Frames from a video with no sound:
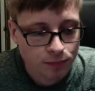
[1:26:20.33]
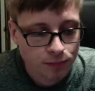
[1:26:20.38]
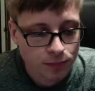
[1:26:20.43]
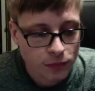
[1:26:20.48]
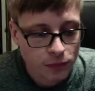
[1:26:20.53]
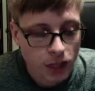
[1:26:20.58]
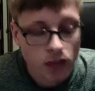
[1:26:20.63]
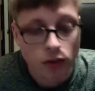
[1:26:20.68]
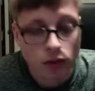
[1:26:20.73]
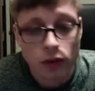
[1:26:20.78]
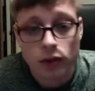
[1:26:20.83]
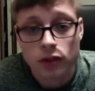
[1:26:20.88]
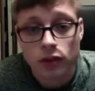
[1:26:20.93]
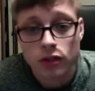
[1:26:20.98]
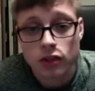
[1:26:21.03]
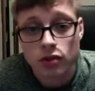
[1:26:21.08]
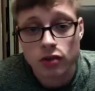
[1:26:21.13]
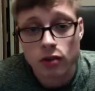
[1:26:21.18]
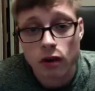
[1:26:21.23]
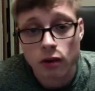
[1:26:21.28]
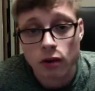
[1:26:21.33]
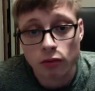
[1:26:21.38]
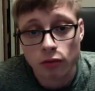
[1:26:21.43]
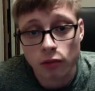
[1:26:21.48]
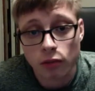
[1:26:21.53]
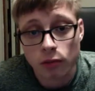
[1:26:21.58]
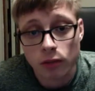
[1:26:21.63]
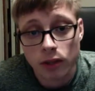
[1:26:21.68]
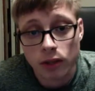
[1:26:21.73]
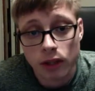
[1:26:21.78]
I've heard a strong
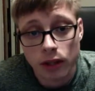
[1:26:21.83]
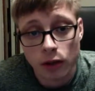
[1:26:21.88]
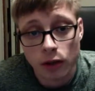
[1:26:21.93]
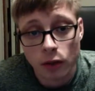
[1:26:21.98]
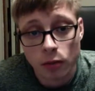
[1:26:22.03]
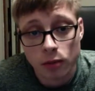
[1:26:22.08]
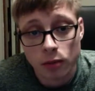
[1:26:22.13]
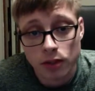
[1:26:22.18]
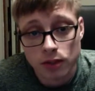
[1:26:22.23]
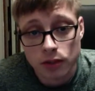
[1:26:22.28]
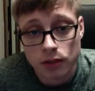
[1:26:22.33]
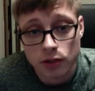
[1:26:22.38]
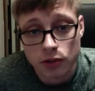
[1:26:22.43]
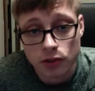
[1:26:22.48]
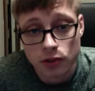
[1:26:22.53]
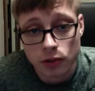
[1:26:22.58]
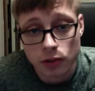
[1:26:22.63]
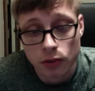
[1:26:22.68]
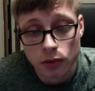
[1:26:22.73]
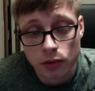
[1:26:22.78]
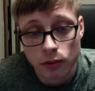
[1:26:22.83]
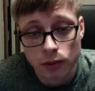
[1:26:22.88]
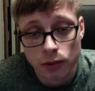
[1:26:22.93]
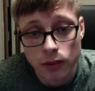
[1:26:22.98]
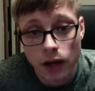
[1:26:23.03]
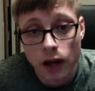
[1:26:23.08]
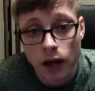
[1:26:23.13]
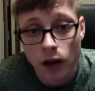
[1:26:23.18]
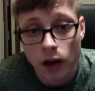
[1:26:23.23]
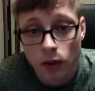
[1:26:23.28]
rumor that I hope isn't true.
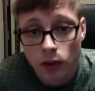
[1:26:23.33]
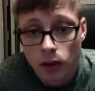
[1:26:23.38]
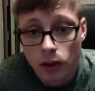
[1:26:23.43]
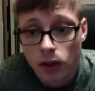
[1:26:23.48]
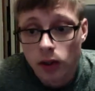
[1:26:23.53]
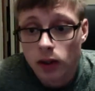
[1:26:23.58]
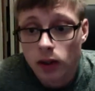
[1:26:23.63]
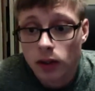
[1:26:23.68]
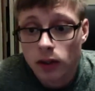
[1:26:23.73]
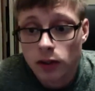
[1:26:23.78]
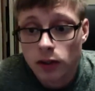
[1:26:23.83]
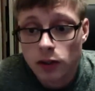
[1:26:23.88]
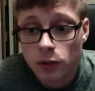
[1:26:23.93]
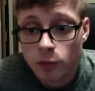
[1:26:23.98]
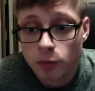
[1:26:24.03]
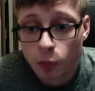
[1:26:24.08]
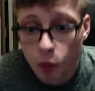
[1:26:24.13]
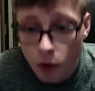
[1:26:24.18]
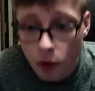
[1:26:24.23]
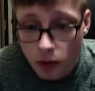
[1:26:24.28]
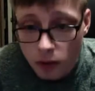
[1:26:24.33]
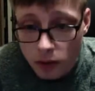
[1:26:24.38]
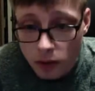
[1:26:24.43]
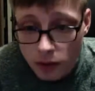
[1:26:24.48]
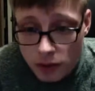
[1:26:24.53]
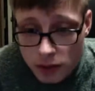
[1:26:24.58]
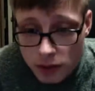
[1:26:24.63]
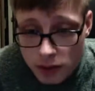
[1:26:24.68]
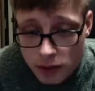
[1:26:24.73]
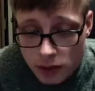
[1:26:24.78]
Now,
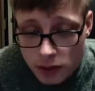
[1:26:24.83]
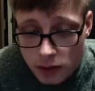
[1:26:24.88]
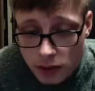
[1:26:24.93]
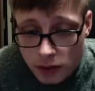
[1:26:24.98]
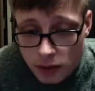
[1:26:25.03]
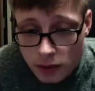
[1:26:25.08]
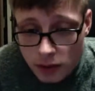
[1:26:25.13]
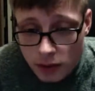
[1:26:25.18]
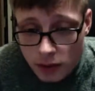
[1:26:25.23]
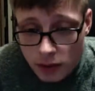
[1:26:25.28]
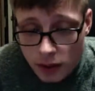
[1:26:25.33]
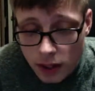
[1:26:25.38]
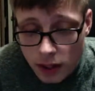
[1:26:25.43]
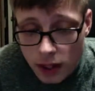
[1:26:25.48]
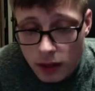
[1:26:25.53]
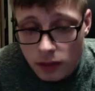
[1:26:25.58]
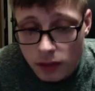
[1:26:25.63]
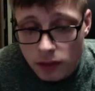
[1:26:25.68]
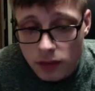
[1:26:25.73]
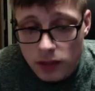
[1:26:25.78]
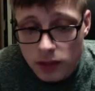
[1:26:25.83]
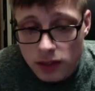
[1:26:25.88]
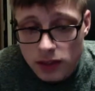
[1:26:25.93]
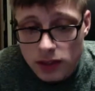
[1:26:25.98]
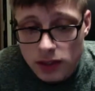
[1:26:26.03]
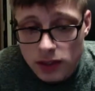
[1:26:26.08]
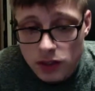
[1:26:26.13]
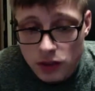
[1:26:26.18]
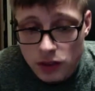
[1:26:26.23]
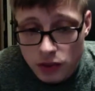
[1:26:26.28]
spoilers if this
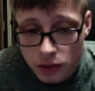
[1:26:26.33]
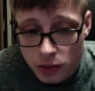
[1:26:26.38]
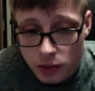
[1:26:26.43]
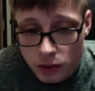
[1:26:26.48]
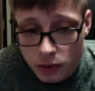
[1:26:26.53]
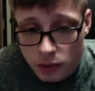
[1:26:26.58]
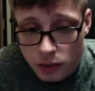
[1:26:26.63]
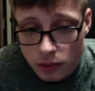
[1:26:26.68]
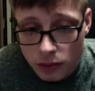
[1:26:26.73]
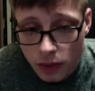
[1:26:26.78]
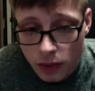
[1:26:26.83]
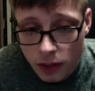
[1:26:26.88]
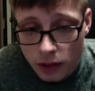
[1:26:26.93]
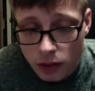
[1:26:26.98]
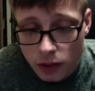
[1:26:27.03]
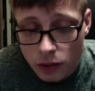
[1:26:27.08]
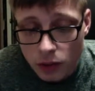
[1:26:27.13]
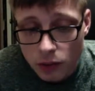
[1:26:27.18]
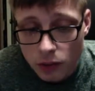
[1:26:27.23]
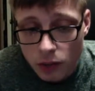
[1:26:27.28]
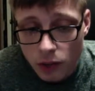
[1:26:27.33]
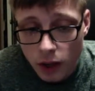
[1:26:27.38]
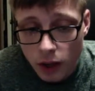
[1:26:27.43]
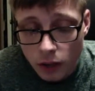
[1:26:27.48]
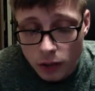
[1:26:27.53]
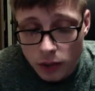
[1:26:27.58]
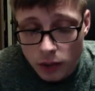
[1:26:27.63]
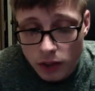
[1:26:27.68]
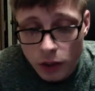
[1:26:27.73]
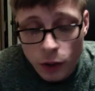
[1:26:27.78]
is true. I
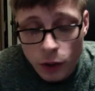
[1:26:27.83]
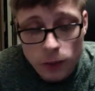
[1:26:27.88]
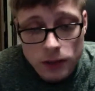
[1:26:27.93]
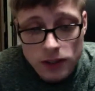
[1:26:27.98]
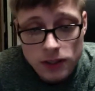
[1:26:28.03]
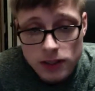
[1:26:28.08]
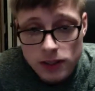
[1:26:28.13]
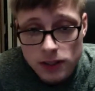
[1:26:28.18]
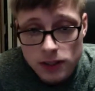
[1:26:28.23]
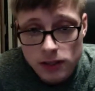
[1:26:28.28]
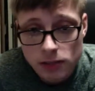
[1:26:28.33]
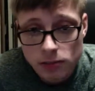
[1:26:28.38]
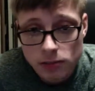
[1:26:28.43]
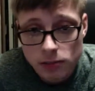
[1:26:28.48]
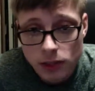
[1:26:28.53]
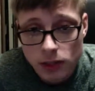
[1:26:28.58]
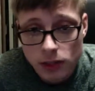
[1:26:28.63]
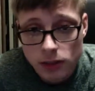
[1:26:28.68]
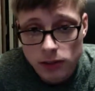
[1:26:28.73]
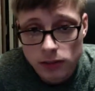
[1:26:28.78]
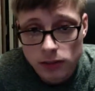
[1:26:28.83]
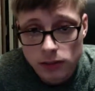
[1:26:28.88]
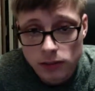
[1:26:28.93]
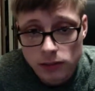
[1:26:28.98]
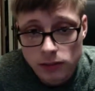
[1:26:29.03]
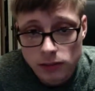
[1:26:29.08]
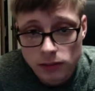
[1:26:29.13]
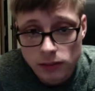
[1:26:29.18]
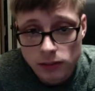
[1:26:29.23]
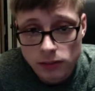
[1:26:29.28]
really hope this isn't, but
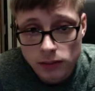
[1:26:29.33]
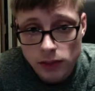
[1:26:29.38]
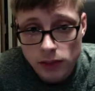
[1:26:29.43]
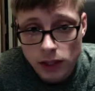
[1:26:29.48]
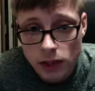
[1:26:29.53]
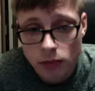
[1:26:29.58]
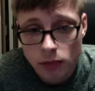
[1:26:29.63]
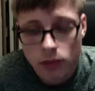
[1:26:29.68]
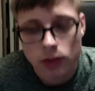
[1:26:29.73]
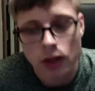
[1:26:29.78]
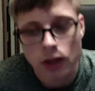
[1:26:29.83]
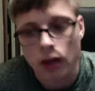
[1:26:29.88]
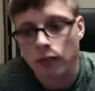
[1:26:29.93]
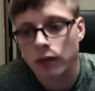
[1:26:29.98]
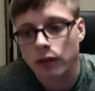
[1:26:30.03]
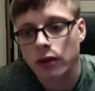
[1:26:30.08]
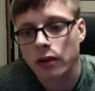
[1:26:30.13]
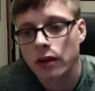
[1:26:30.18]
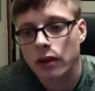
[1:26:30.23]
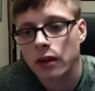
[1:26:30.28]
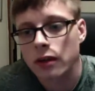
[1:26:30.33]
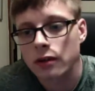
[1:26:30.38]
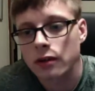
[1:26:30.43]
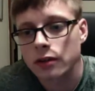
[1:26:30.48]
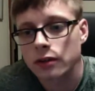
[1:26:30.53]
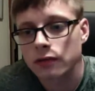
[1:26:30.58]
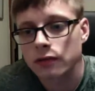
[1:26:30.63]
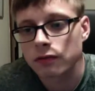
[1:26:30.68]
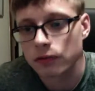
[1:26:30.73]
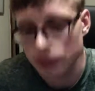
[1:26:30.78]
anyone, cover your
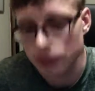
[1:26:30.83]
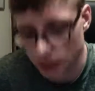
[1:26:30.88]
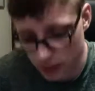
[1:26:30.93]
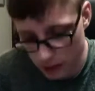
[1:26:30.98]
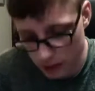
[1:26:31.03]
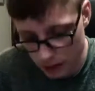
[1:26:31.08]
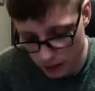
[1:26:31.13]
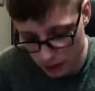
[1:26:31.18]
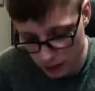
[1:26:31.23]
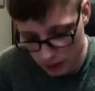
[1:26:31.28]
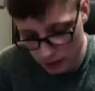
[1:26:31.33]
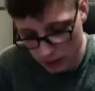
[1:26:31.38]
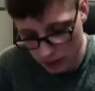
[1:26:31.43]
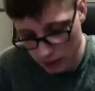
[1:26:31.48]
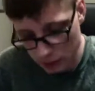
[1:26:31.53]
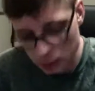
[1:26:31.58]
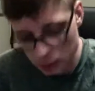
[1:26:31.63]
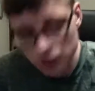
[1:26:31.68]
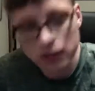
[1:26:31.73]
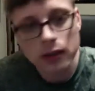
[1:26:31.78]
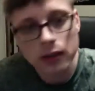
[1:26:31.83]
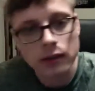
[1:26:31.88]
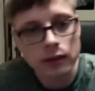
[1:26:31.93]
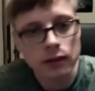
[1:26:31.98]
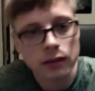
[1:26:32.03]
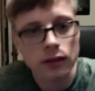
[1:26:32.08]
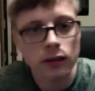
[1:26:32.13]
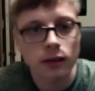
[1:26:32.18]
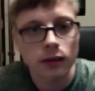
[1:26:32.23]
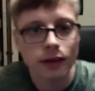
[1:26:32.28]
ears for the next like minute,
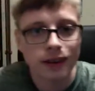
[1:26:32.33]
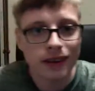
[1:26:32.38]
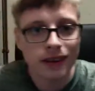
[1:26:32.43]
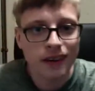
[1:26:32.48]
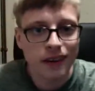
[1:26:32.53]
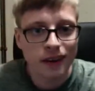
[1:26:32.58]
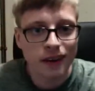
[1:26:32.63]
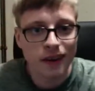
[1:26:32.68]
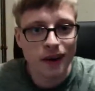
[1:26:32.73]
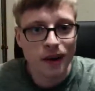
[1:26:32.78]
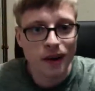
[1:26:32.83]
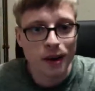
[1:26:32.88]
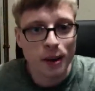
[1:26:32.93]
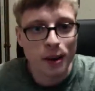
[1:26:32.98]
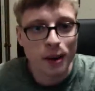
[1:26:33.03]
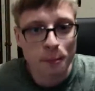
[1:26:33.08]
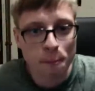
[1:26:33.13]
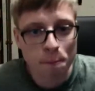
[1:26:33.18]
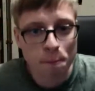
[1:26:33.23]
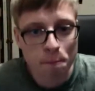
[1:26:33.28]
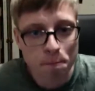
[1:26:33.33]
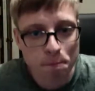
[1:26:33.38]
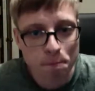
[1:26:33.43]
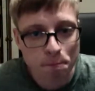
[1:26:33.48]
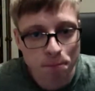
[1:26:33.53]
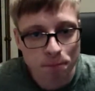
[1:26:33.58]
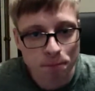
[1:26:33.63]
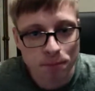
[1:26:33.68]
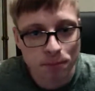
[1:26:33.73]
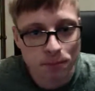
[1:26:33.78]
or
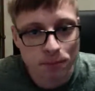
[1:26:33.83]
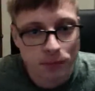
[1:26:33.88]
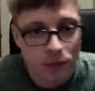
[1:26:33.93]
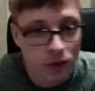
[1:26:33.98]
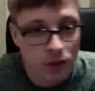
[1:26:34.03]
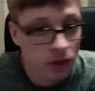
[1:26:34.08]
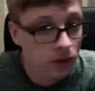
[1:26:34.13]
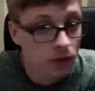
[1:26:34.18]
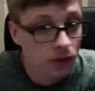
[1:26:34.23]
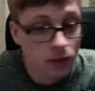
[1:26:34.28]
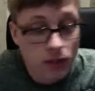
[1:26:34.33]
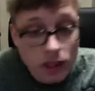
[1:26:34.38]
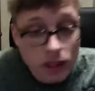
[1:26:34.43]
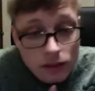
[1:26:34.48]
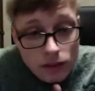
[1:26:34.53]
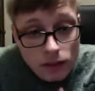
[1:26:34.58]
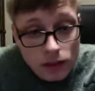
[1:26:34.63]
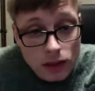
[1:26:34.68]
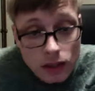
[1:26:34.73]
even leave,